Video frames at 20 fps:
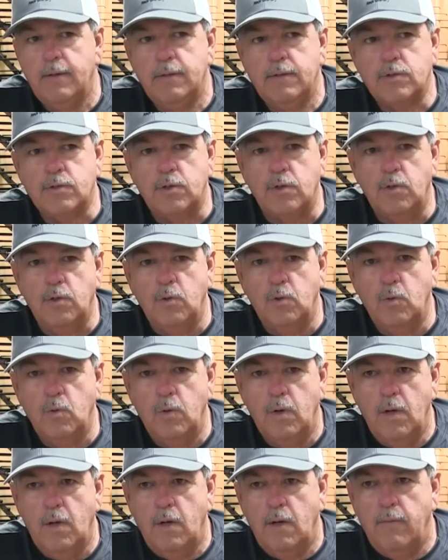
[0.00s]

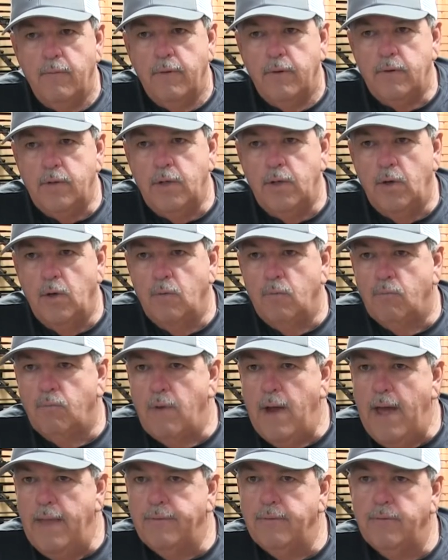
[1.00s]
So, you know,
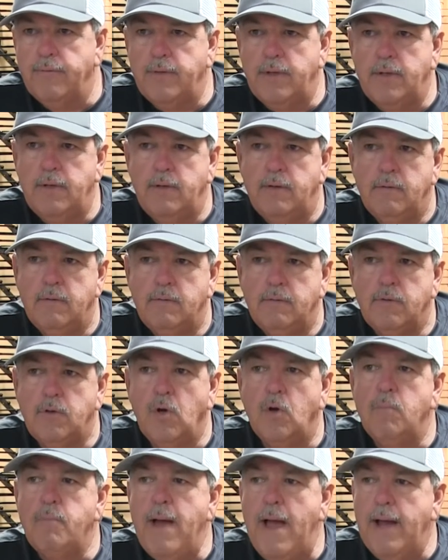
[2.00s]
rather than
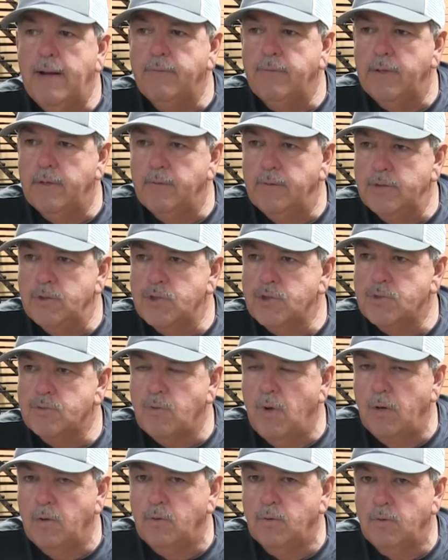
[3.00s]
go back there and
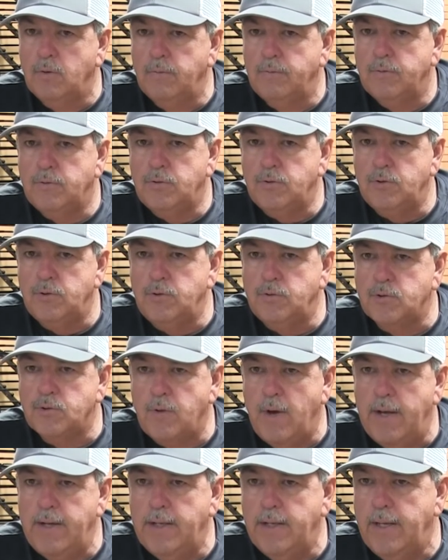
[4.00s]
struggle to
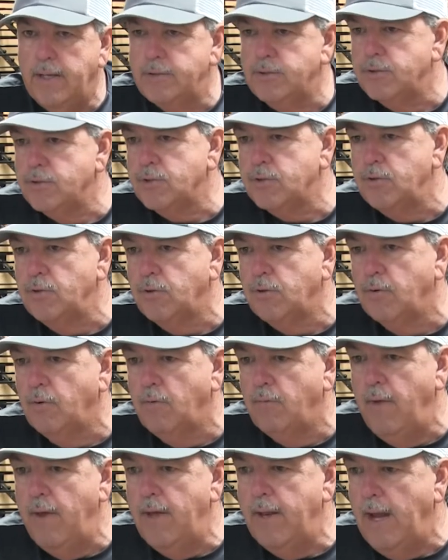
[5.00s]
try to catch a snook or
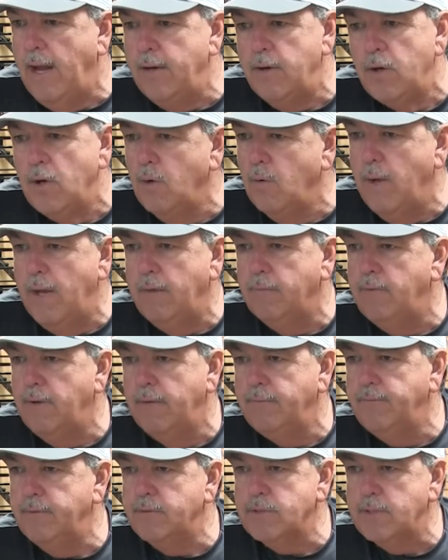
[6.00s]
a red, I know how
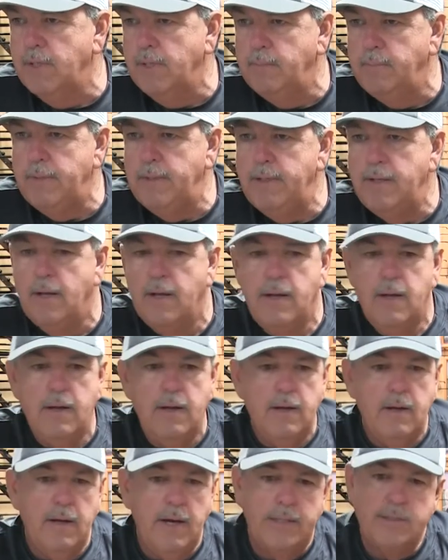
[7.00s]
tough it's going to be.
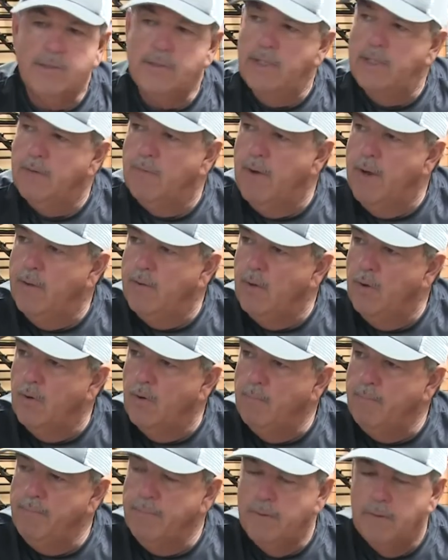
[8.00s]
I stay around
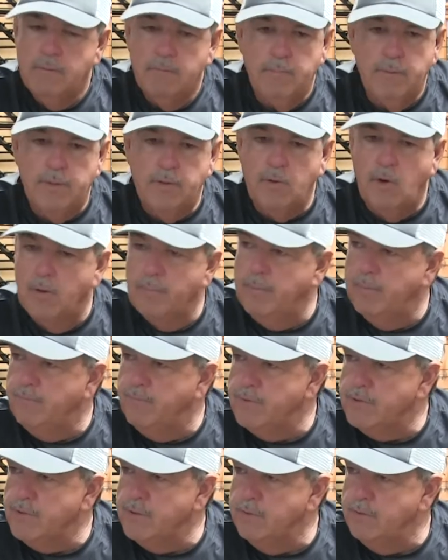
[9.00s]
home, been tarpon
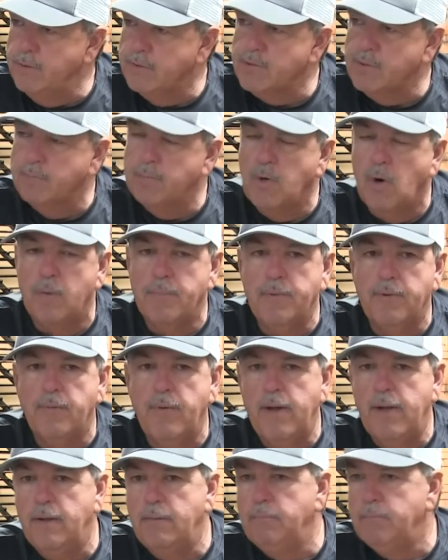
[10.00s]
fishing, there's some tarpon
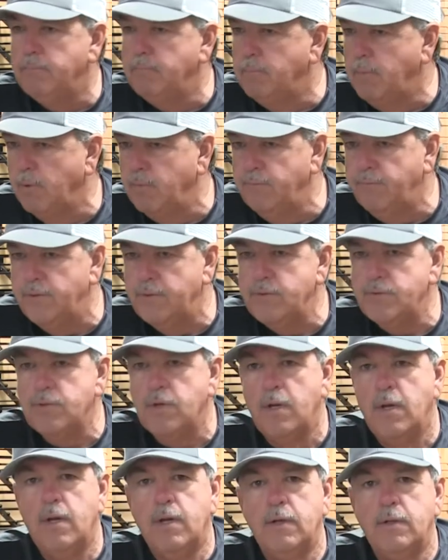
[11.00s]
around, bonefish.